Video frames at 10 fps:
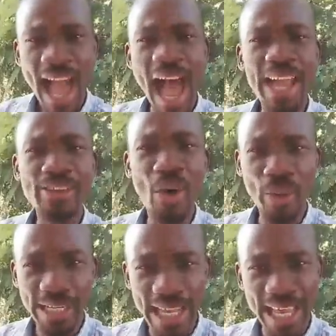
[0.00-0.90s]
I know
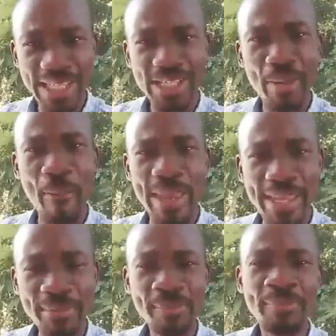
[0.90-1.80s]
what it is to
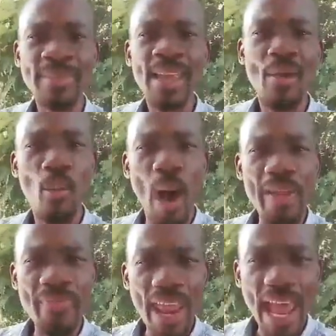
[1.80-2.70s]
be
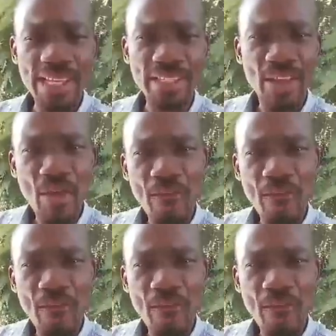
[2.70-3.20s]
one that has